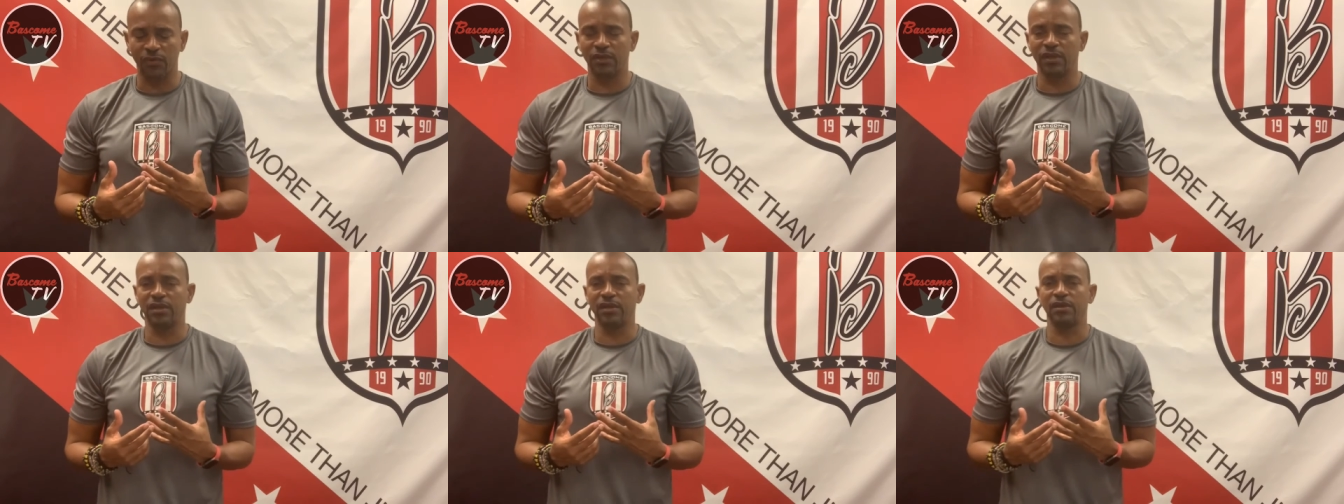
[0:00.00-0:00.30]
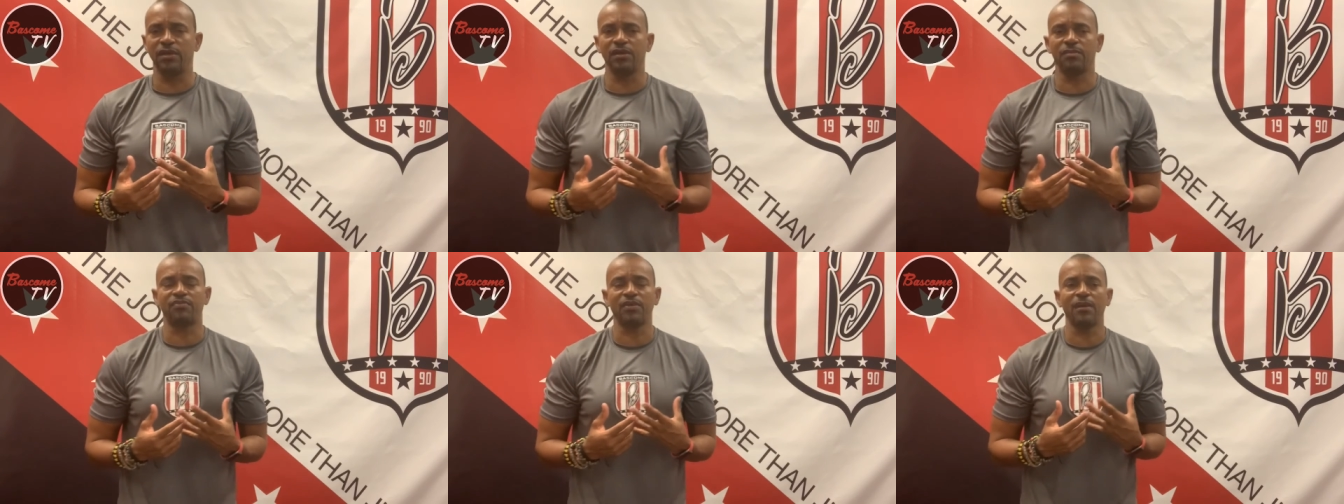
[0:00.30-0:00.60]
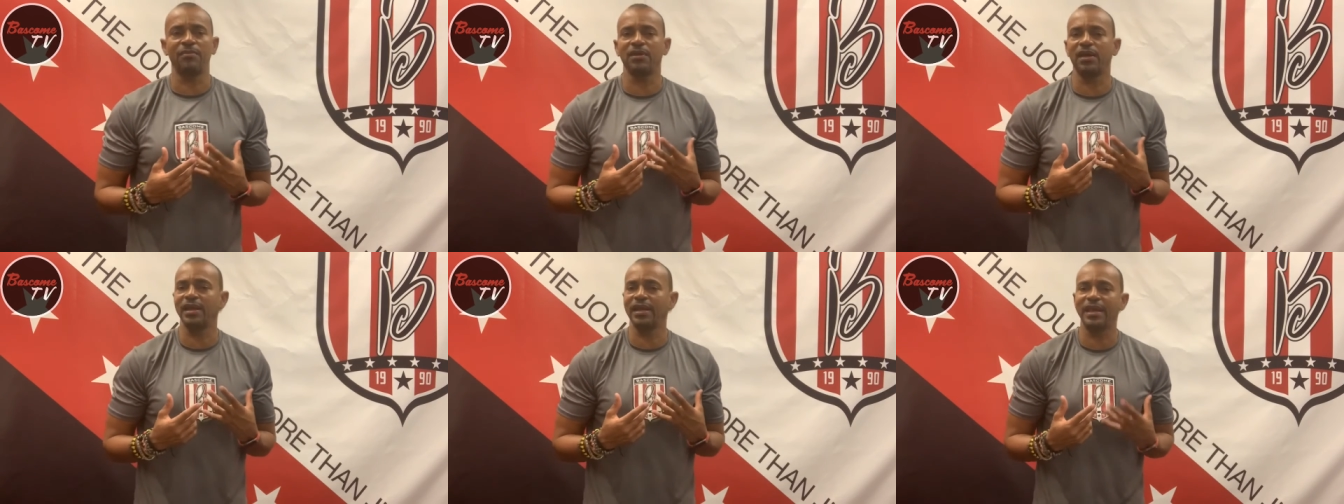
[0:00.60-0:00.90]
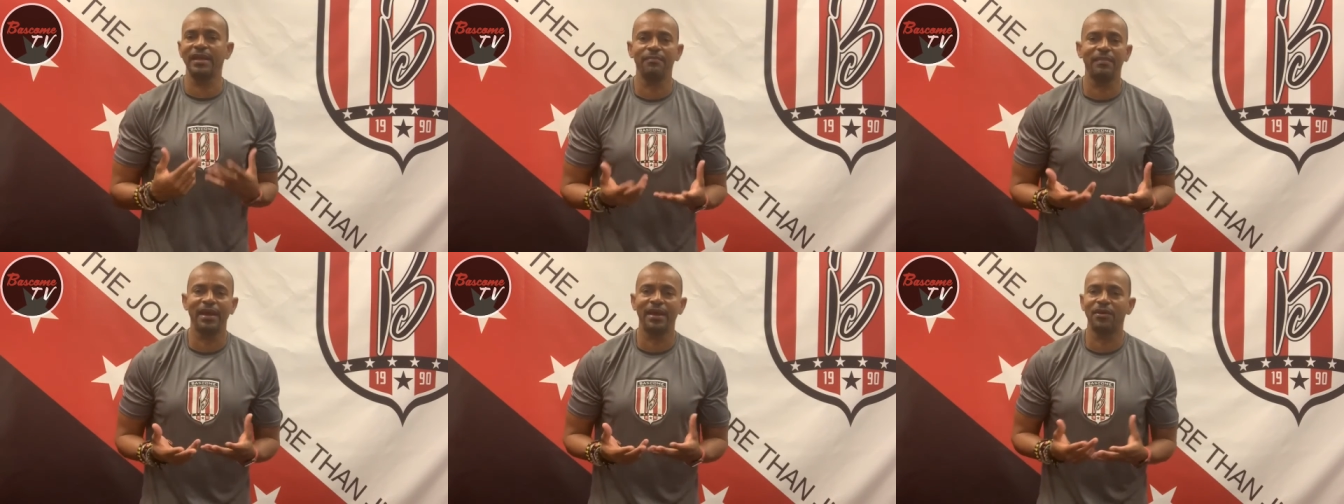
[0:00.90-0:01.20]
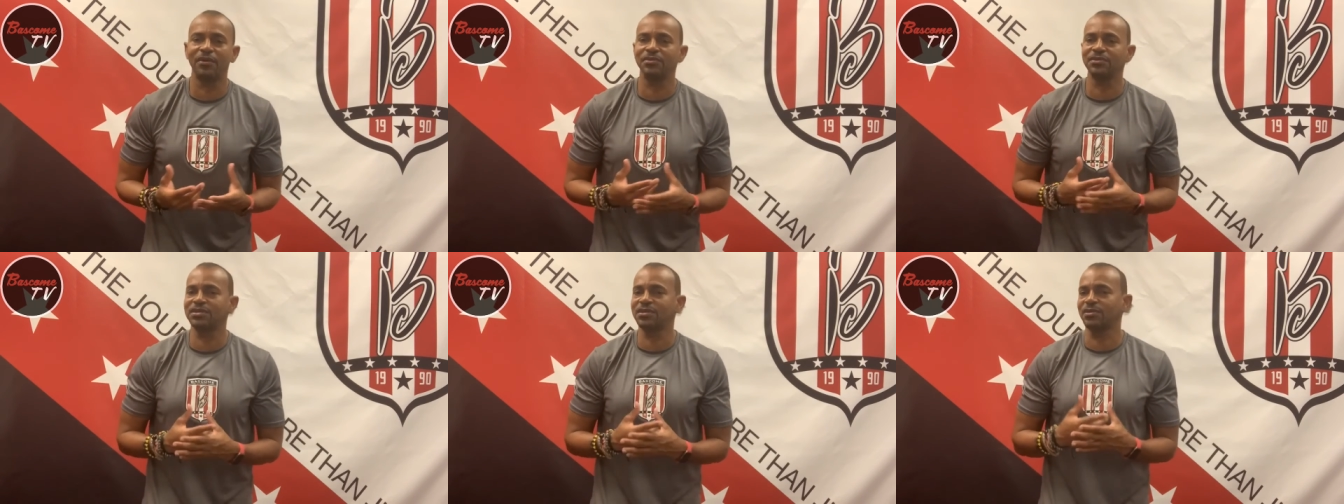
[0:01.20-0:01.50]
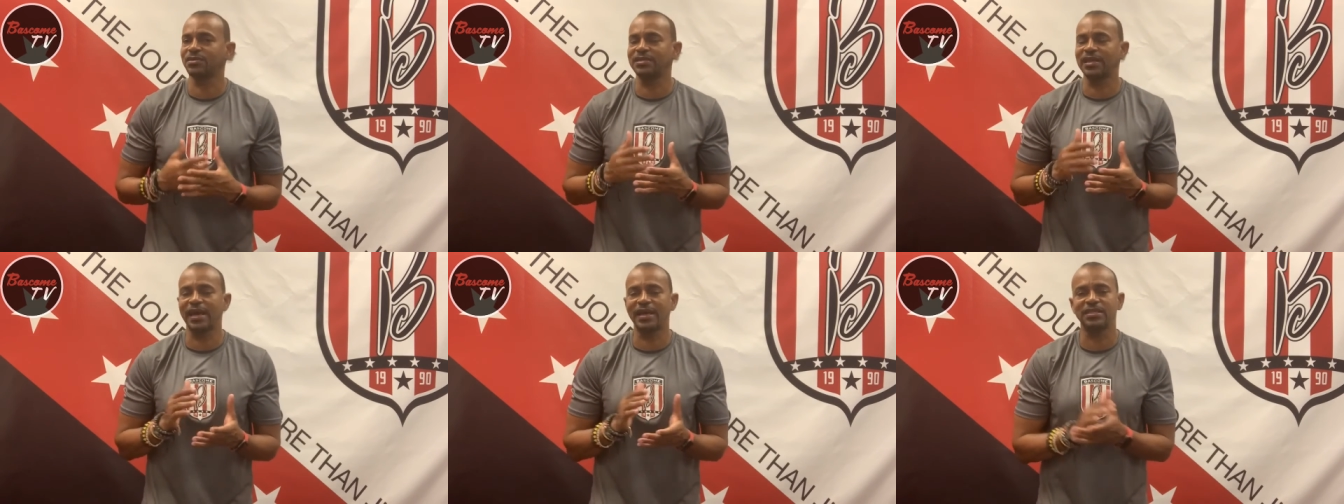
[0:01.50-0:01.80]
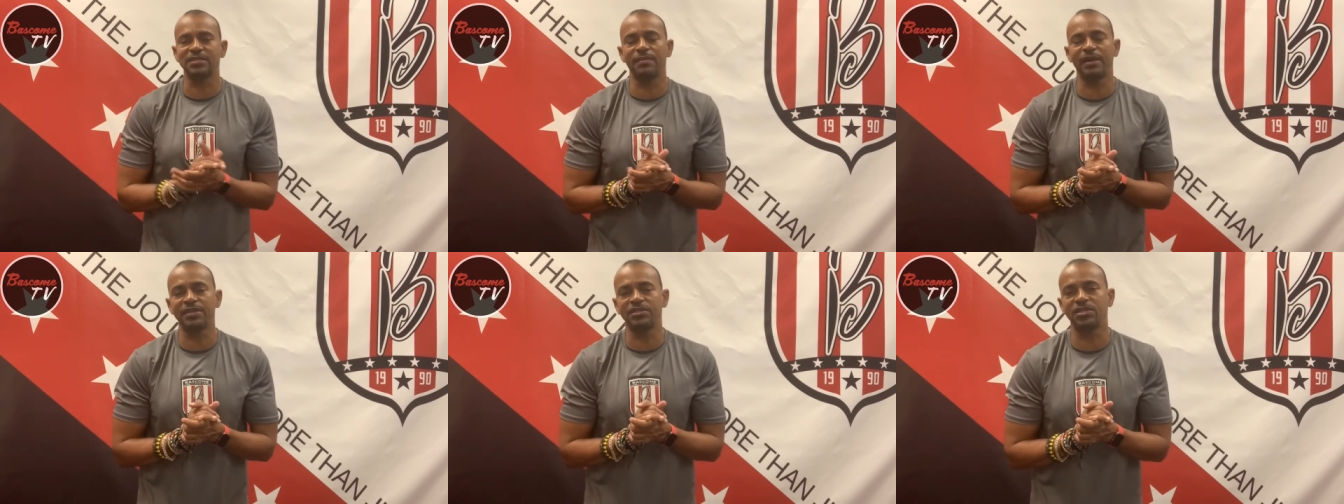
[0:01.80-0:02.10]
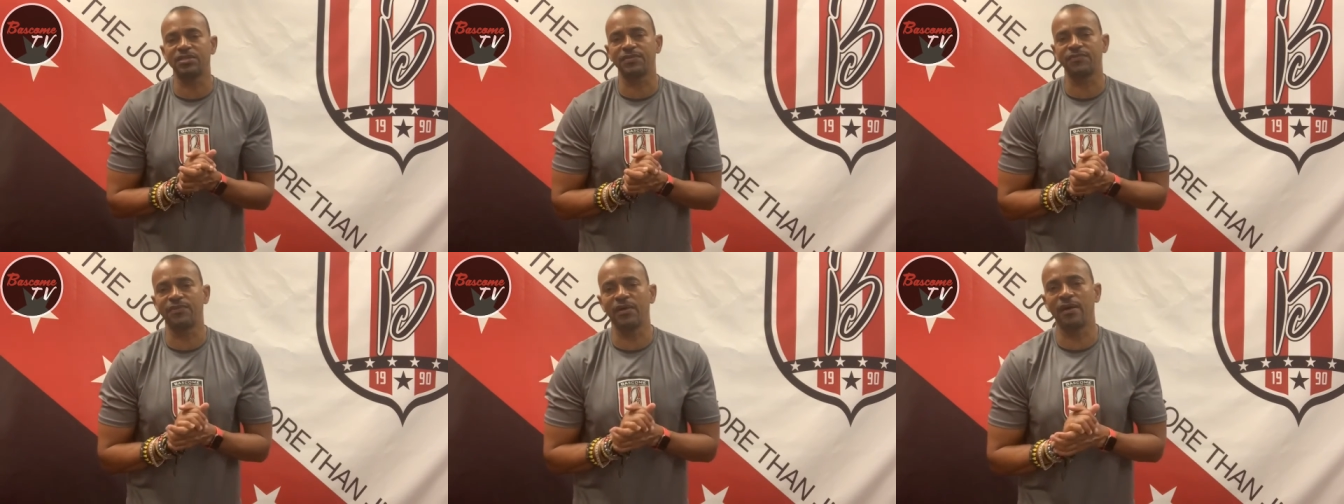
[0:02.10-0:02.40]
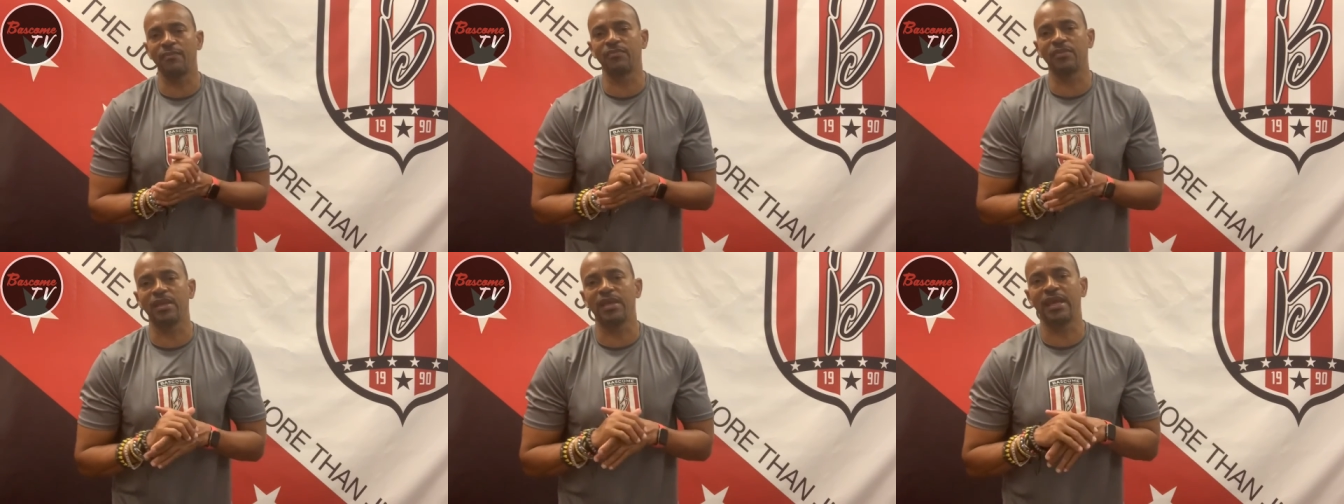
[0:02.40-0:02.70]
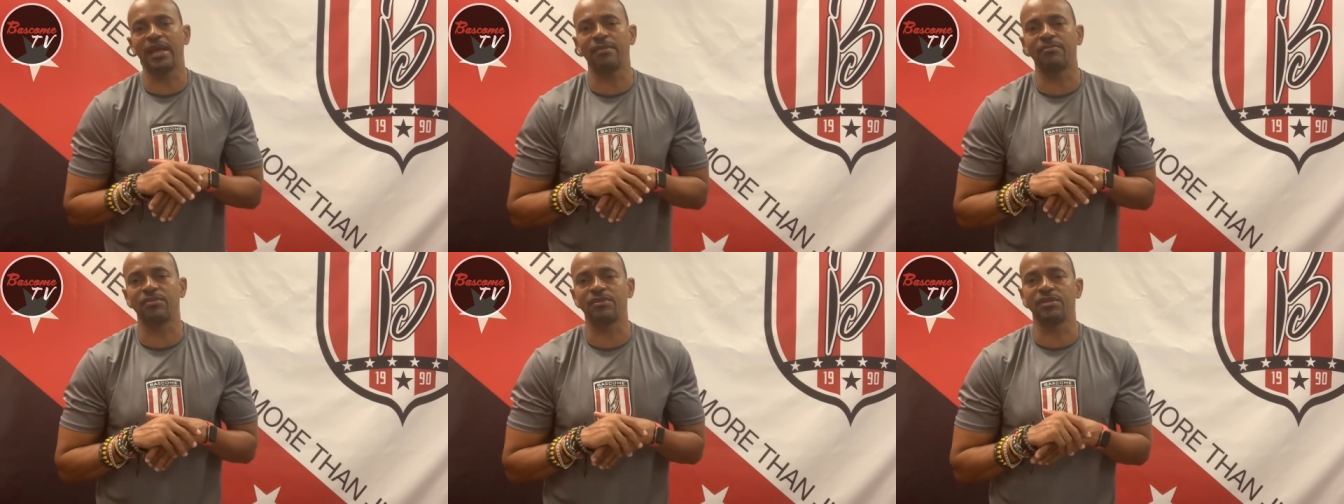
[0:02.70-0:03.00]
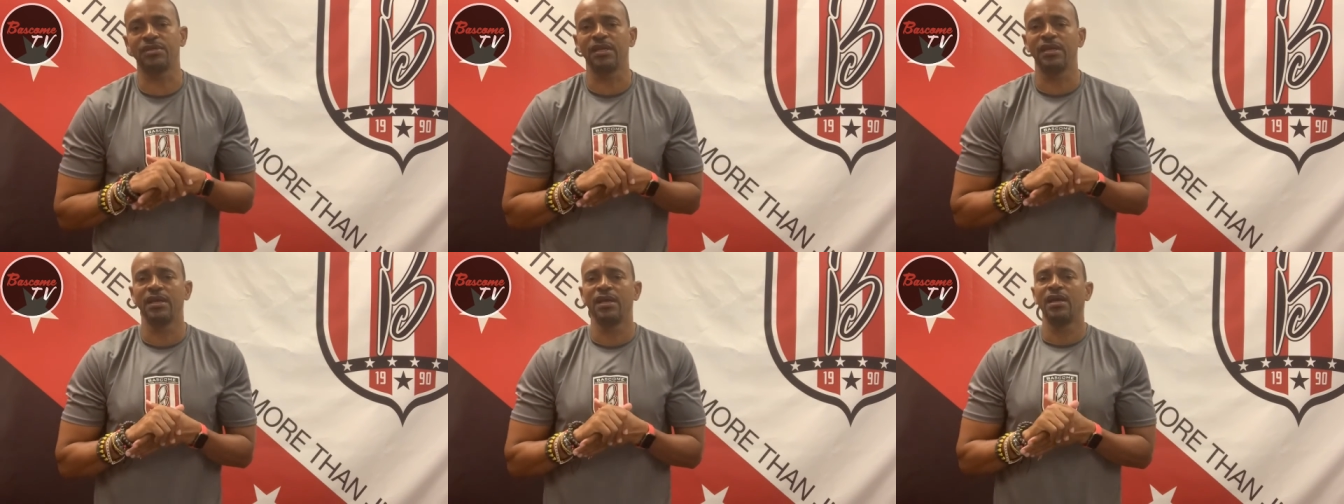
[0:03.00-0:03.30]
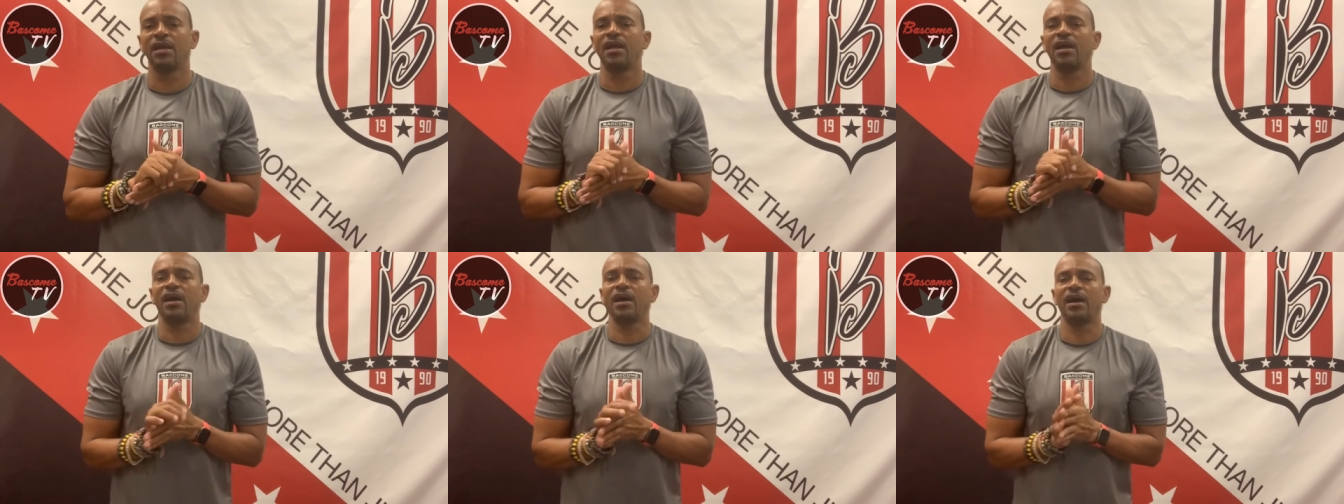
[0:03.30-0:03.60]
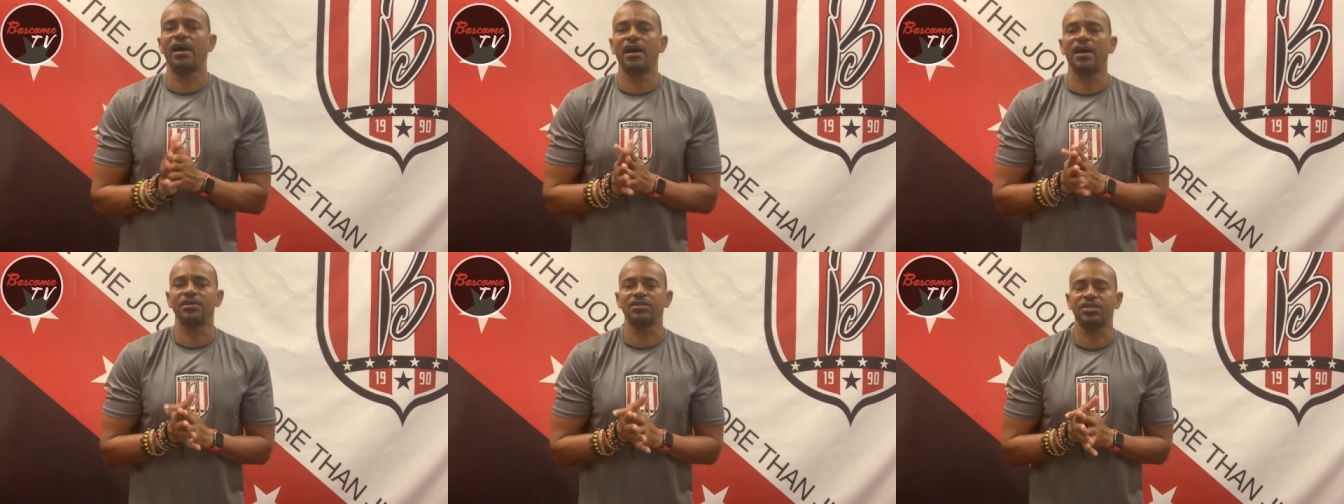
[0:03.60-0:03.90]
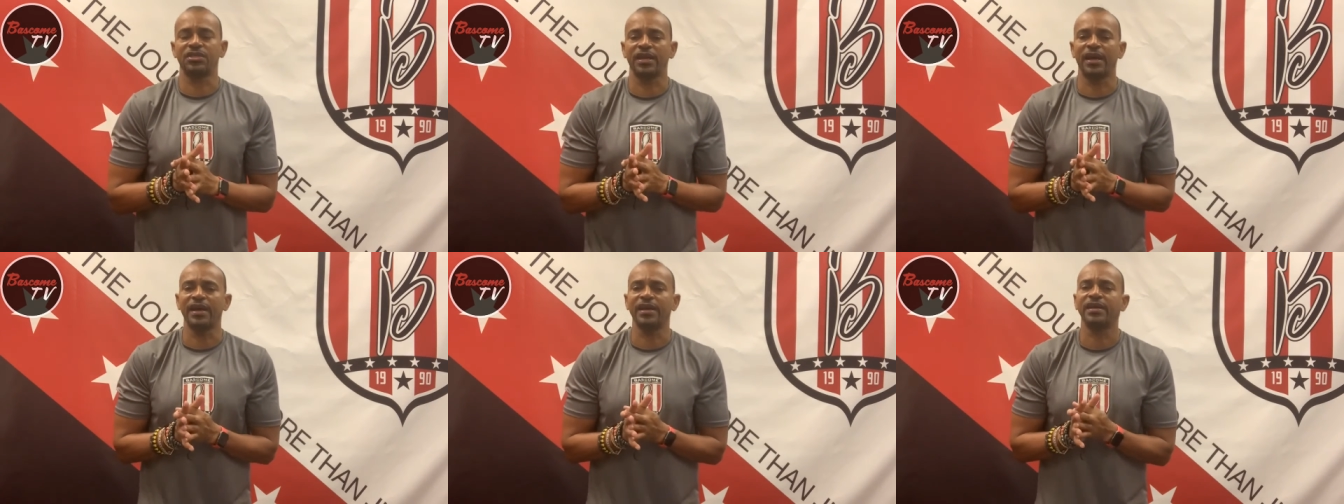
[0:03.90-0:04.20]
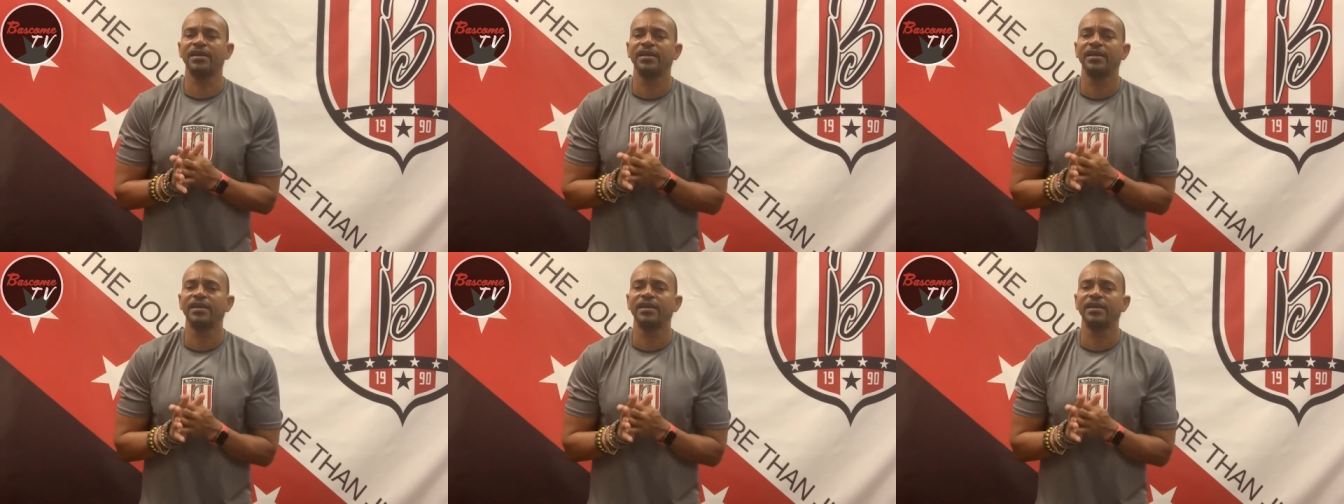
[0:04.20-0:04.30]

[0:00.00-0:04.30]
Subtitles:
you probably got emails or text messages from Cameron Schnack.